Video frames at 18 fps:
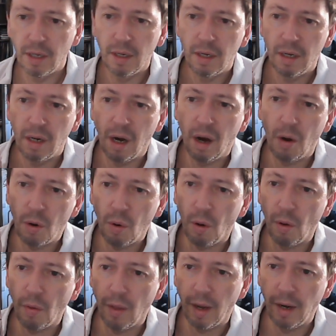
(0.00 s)
Oh, go
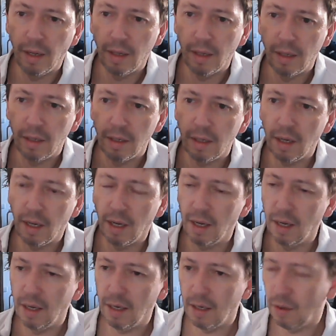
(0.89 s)
on then.
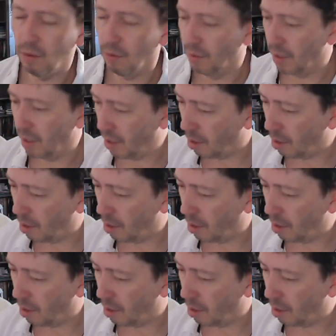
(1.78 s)
Go on then.